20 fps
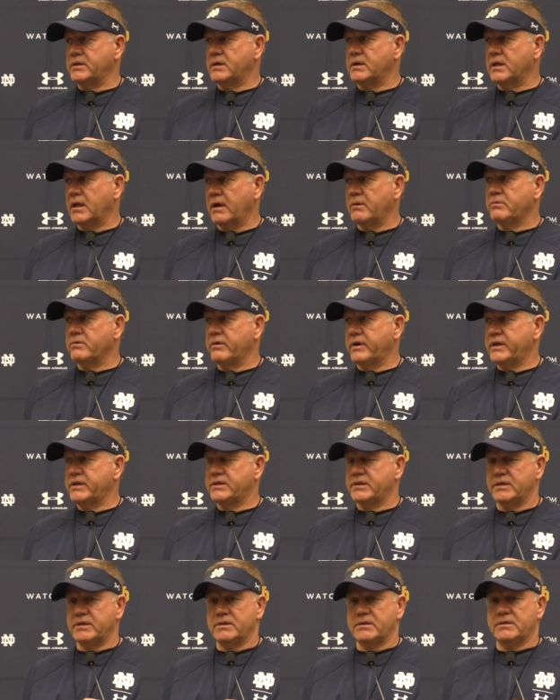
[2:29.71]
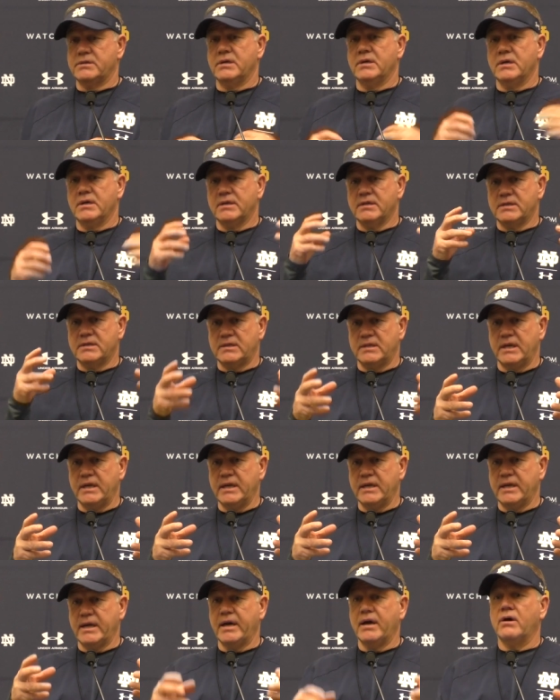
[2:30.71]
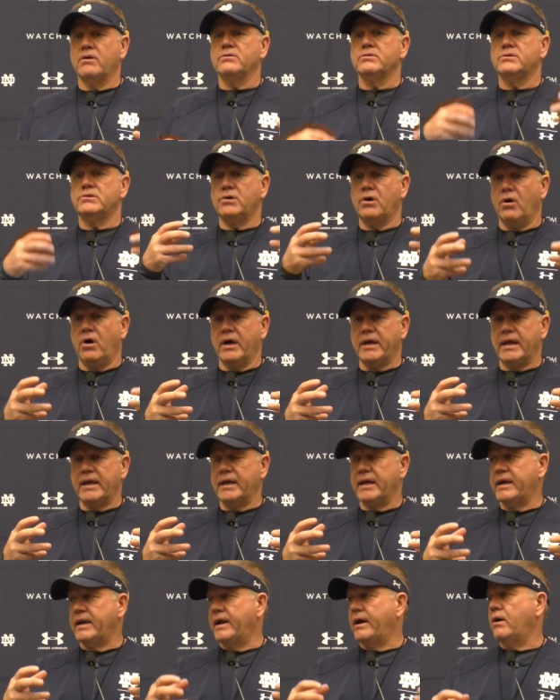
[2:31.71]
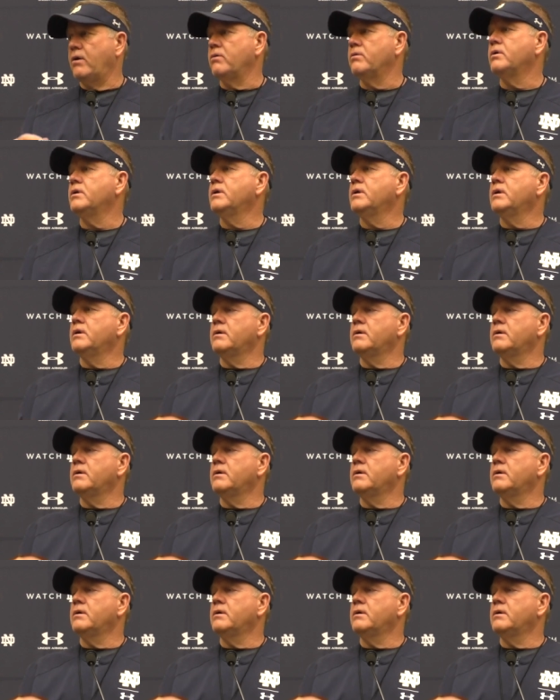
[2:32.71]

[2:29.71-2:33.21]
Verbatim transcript: And collaboration is sitting down, talking it out,